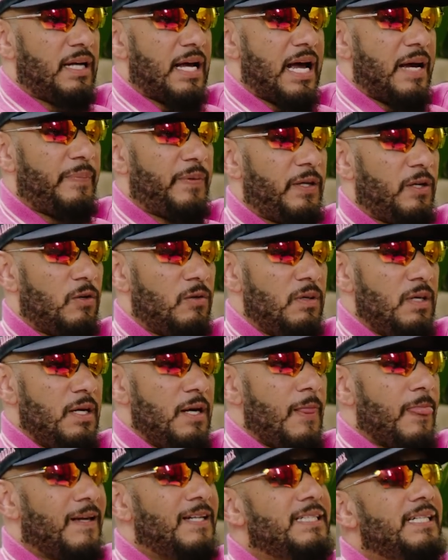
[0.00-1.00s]
in an I P O
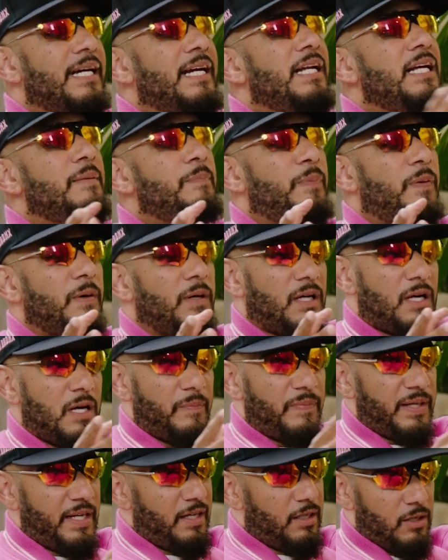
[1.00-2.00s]
because any p
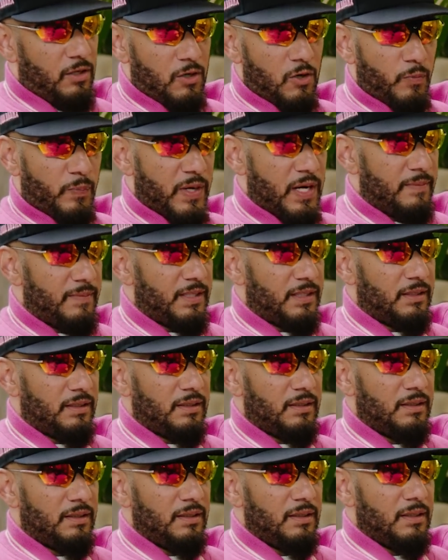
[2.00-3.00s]
company could go public.
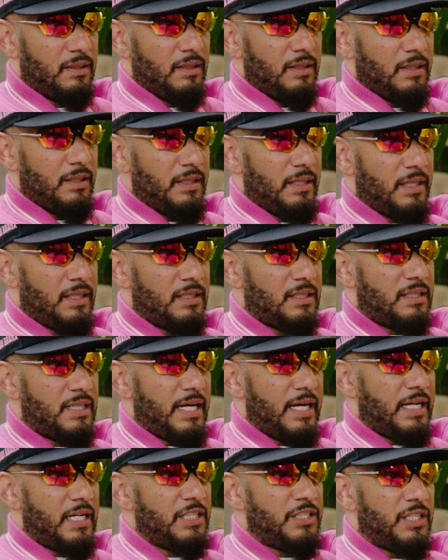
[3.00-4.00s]
You
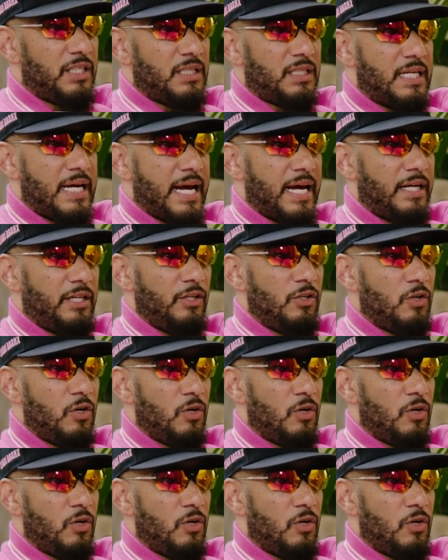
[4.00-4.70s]
understand? It's just that you